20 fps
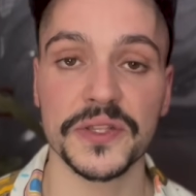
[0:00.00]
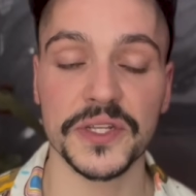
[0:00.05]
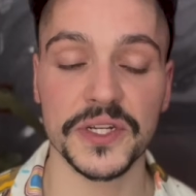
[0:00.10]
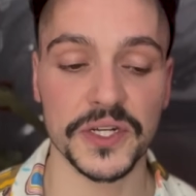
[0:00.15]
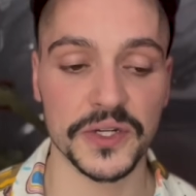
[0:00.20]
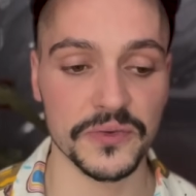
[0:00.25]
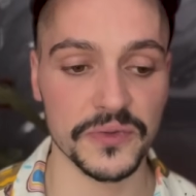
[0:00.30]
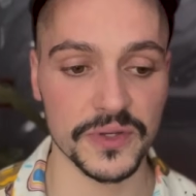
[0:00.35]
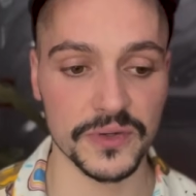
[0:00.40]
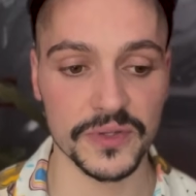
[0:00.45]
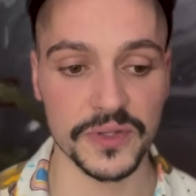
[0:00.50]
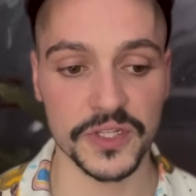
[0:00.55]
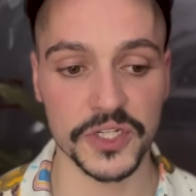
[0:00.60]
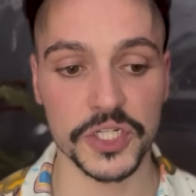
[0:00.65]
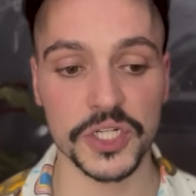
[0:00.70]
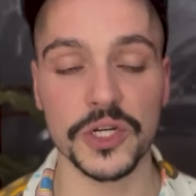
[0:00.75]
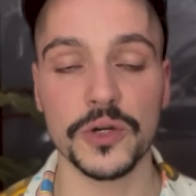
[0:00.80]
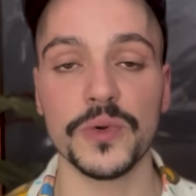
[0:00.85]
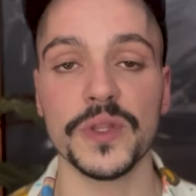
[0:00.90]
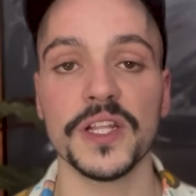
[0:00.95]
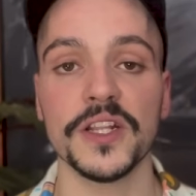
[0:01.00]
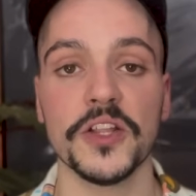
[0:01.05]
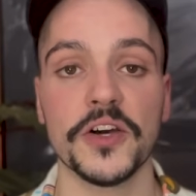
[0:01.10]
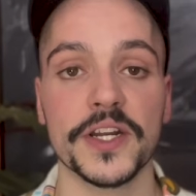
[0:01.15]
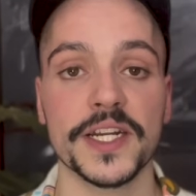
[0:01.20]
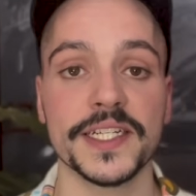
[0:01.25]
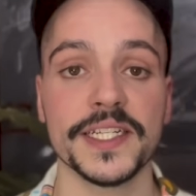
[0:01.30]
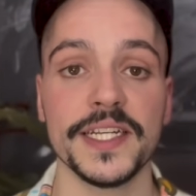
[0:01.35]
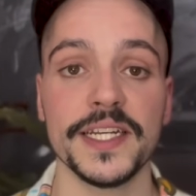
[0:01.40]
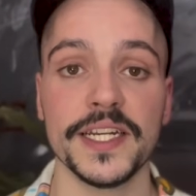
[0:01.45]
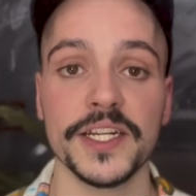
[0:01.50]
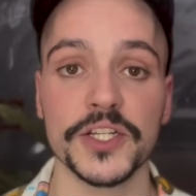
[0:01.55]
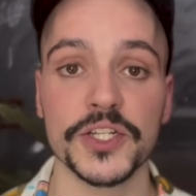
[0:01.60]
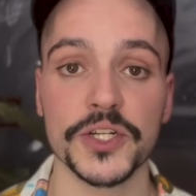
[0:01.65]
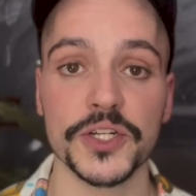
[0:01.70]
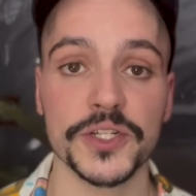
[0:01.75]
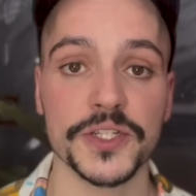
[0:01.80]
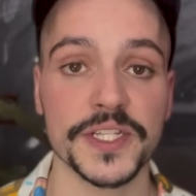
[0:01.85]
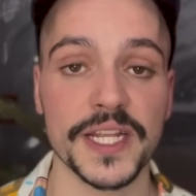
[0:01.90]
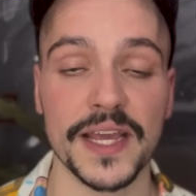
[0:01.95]
You know, the show with a lot of
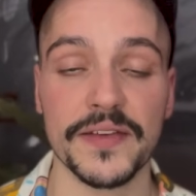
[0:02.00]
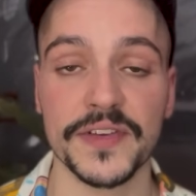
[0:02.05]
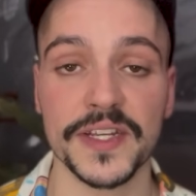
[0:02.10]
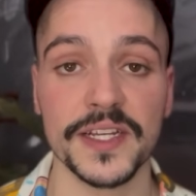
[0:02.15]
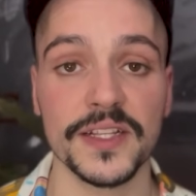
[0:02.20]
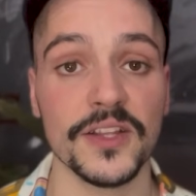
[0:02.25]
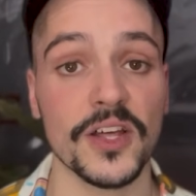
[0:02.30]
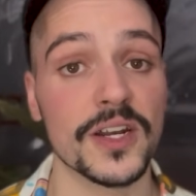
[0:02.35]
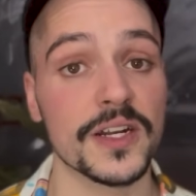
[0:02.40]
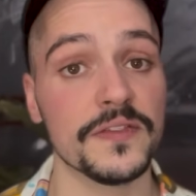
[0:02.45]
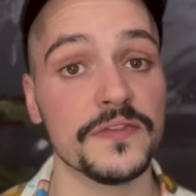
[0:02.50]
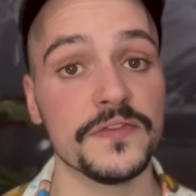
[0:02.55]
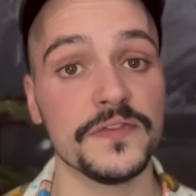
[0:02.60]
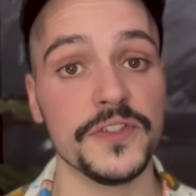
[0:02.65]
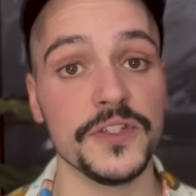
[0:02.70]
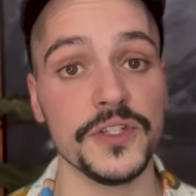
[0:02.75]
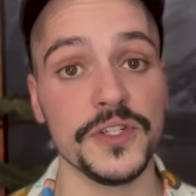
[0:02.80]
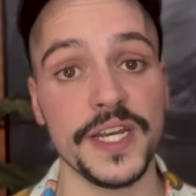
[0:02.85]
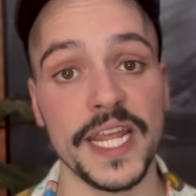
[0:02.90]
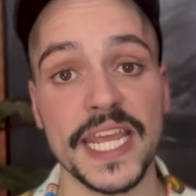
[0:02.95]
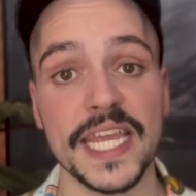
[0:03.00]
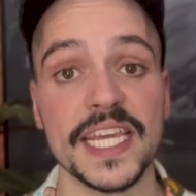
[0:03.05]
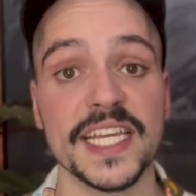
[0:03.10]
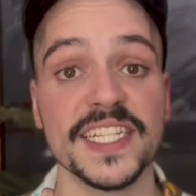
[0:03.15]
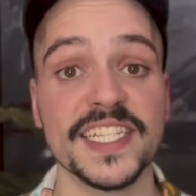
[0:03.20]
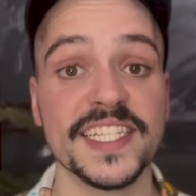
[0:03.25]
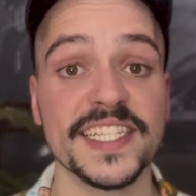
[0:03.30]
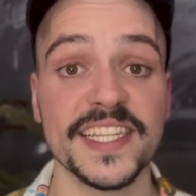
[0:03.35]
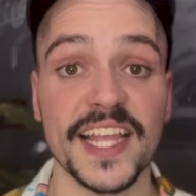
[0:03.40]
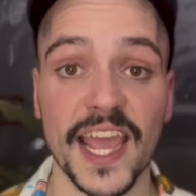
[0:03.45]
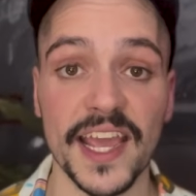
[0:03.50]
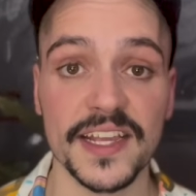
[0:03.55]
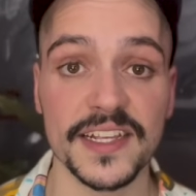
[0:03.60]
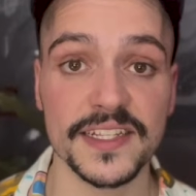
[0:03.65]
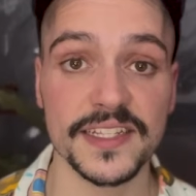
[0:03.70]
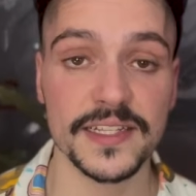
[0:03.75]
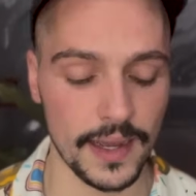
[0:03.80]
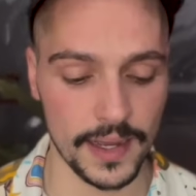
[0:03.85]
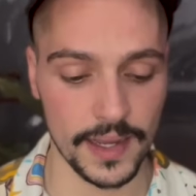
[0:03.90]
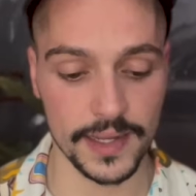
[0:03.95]
teenagers having a lot of naked
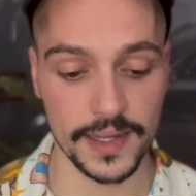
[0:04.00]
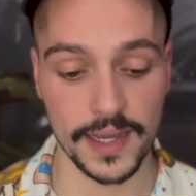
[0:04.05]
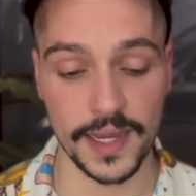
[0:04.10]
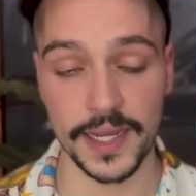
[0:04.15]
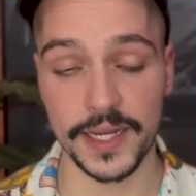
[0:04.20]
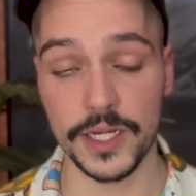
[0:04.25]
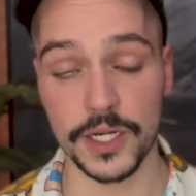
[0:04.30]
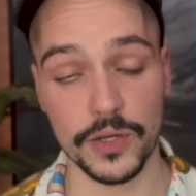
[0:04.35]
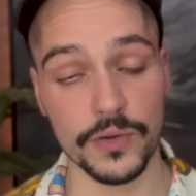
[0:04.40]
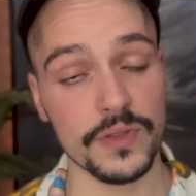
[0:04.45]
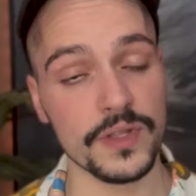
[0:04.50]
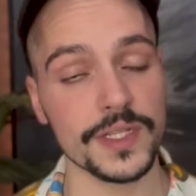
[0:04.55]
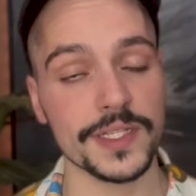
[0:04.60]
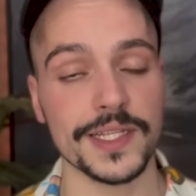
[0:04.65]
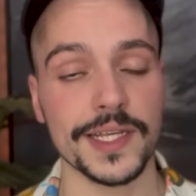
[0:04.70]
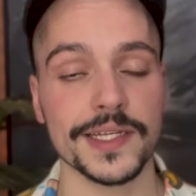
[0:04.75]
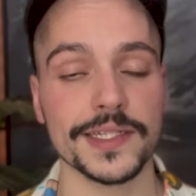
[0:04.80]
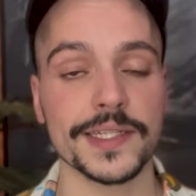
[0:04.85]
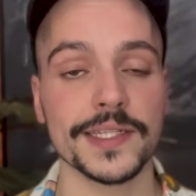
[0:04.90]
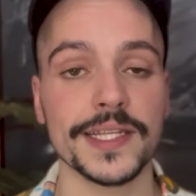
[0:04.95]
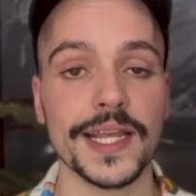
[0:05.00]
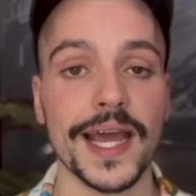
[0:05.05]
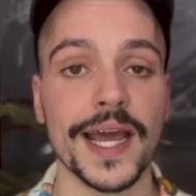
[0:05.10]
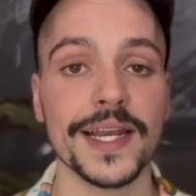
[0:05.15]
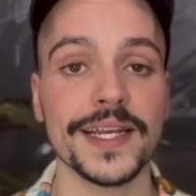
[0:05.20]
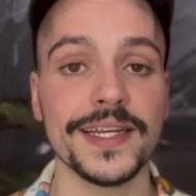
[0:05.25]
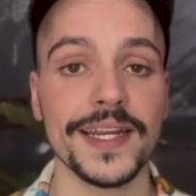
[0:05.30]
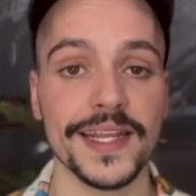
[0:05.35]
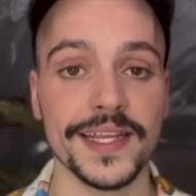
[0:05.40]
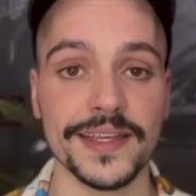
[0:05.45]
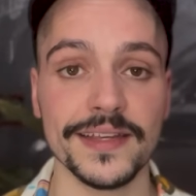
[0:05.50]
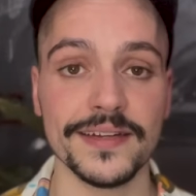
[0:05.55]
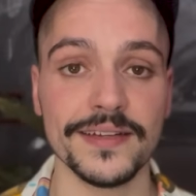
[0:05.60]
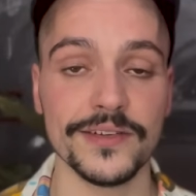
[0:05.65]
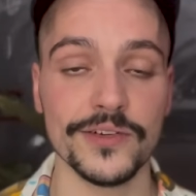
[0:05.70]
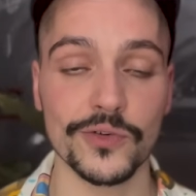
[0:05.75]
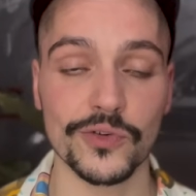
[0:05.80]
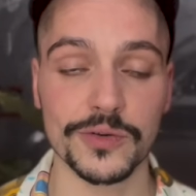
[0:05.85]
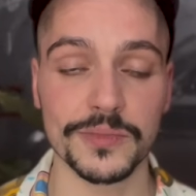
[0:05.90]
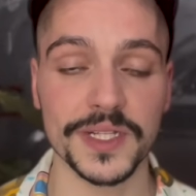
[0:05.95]
sex. I know that sex is had naked
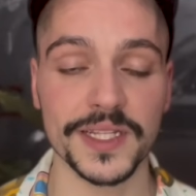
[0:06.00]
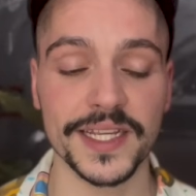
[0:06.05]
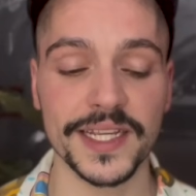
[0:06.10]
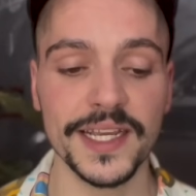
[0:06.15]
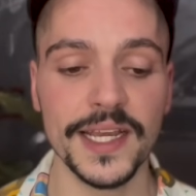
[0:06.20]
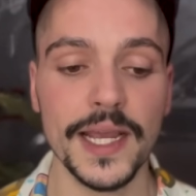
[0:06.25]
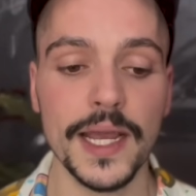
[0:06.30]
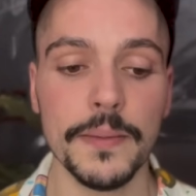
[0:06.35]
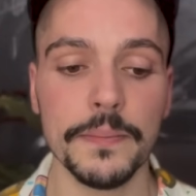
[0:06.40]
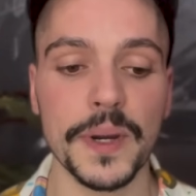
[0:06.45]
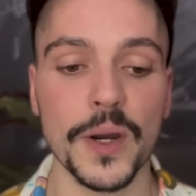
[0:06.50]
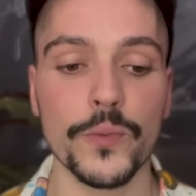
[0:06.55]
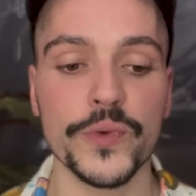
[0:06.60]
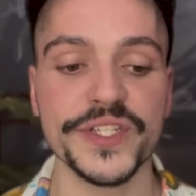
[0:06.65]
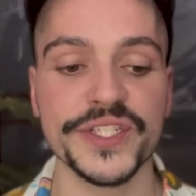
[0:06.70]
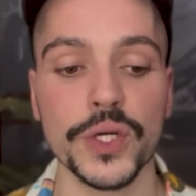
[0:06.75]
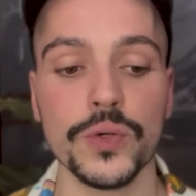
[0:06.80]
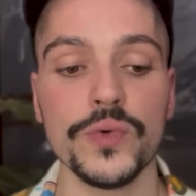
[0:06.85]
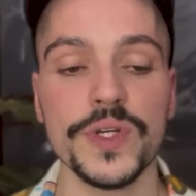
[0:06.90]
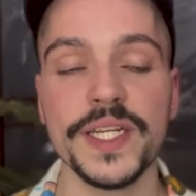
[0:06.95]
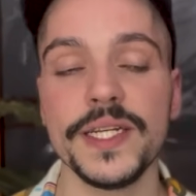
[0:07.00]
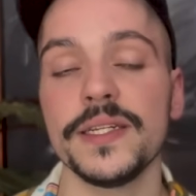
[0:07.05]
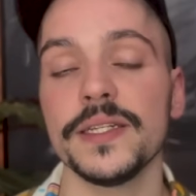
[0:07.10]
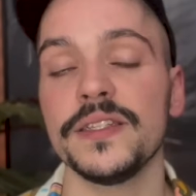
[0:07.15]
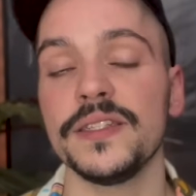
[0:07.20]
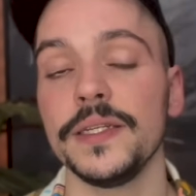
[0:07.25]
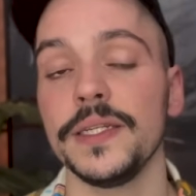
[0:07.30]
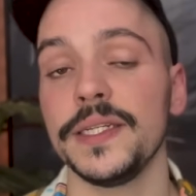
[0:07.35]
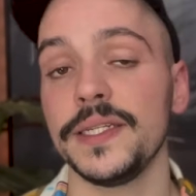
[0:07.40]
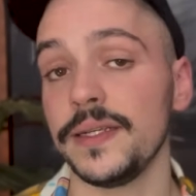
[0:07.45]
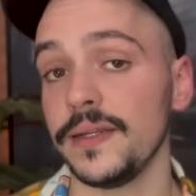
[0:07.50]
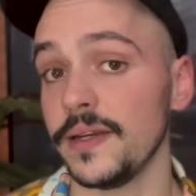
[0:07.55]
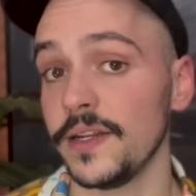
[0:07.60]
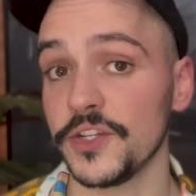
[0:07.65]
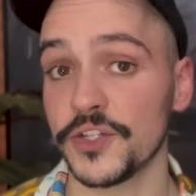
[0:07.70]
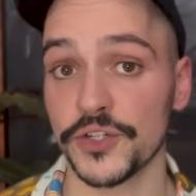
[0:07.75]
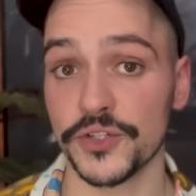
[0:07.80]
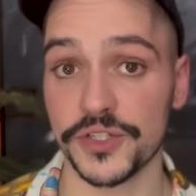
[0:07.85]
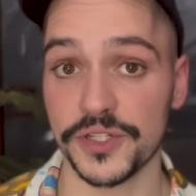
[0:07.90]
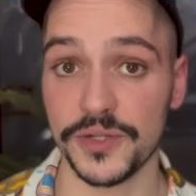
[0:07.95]
normally, but we don't need to see
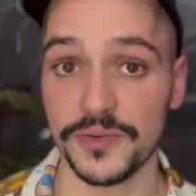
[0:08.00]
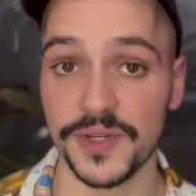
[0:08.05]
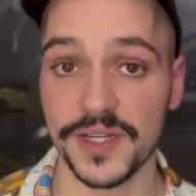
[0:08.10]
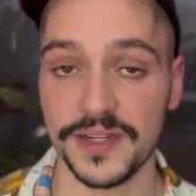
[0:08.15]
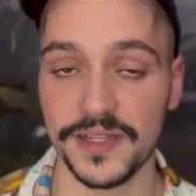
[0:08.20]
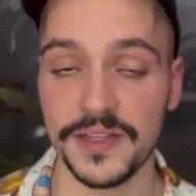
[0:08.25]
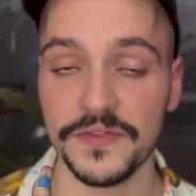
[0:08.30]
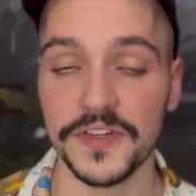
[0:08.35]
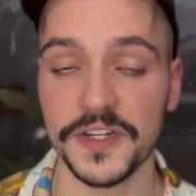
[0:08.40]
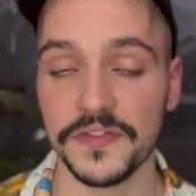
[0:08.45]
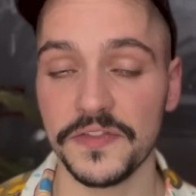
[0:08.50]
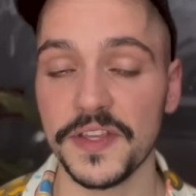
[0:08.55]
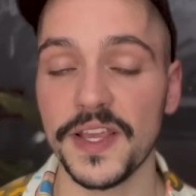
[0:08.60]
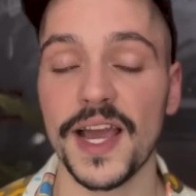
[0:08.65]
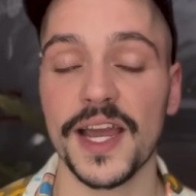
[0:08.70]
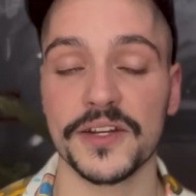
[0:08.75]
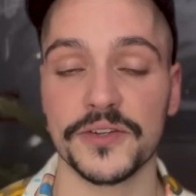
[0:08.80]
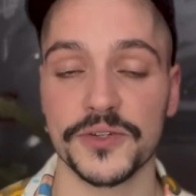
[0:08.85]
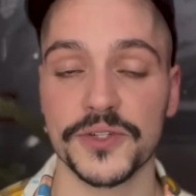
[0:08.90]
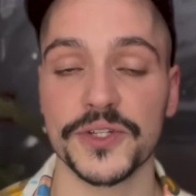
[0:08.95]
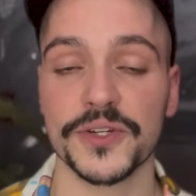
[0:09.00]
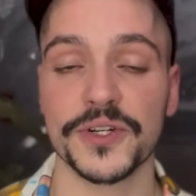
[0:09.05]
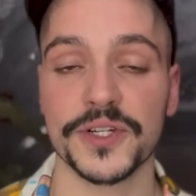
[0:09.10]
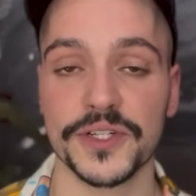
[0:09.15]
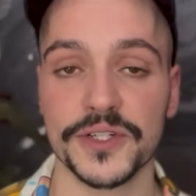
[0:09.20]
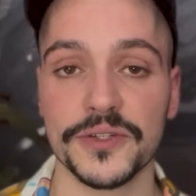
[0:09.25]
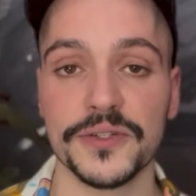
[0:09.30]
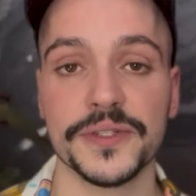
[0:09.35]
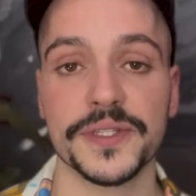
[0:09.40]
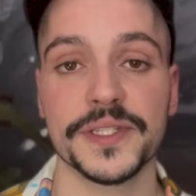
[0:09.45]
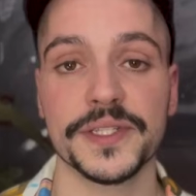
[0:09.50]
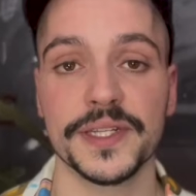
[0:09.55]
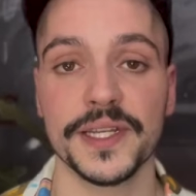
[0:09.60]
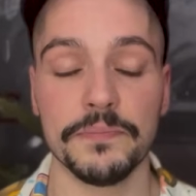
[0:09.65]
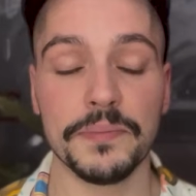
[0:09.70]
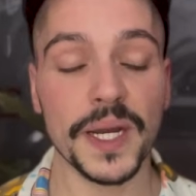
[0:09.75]
teenagers do it, even if the actors are adults.